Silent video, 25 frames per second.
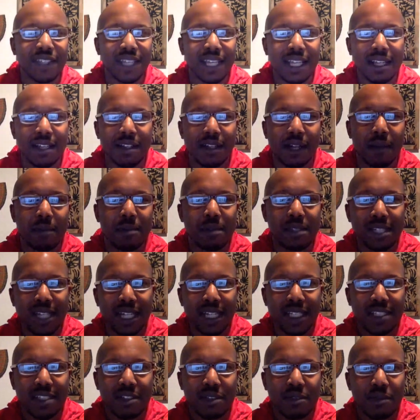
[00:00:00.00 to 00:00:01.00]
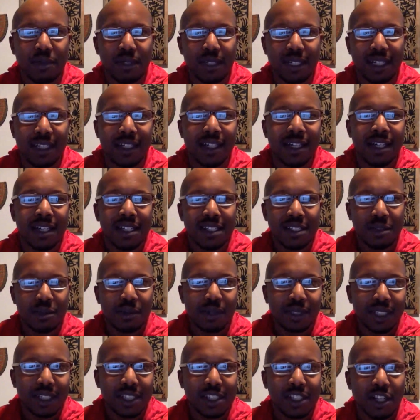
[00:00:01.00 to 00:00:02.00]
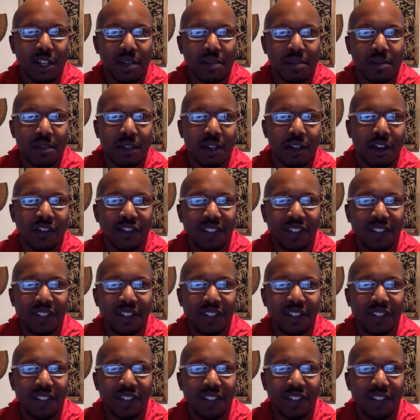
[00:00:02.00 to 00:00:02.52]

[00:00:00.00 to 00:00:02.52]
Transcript: they object to what to what the terms are.